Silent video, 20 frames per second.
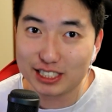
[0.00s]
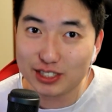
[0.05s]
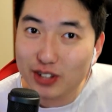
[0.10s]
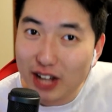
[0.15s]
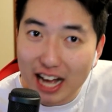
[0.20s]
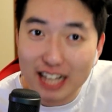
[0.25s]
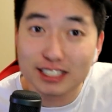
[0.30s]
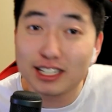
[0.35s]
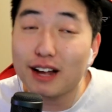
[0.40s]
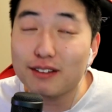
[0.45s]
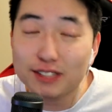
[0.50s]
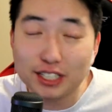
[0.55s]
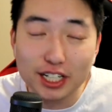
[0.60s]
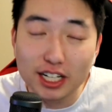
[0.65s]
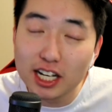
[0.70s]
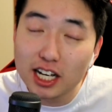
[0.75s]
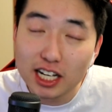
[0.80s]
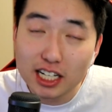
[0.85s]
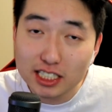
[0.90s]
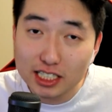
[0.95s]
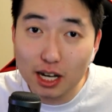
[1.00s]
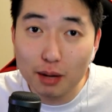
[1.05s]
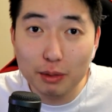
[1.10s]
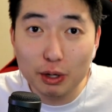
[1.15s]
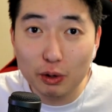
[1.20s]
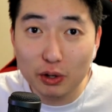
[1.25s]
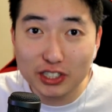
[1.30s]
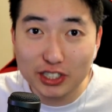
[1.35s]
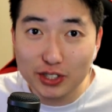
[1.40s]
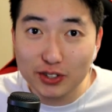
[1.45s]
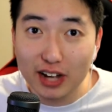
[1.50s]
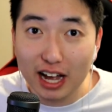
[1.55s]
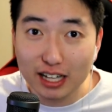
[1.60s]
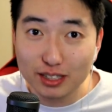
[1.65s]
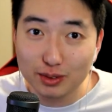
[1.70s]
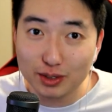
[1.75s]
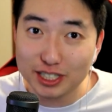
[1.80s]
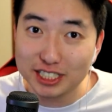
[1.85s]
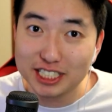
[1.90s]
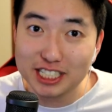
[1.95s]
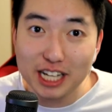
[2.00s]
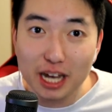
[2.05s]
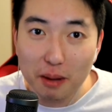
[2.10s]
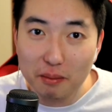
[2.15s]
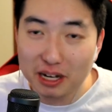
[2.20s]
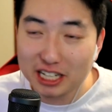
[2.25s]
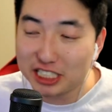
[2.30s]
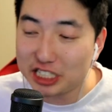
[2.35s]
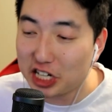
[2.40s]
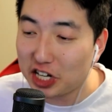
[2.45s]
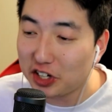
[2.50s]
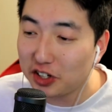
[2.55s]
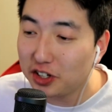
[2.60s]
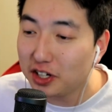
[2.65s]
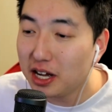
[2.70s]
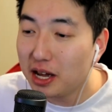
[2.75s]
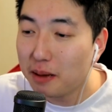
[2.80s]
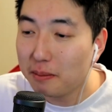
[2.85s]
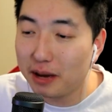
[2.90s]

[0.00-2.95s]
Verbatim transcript: You guys have to tell me what you guys want to see on my channel.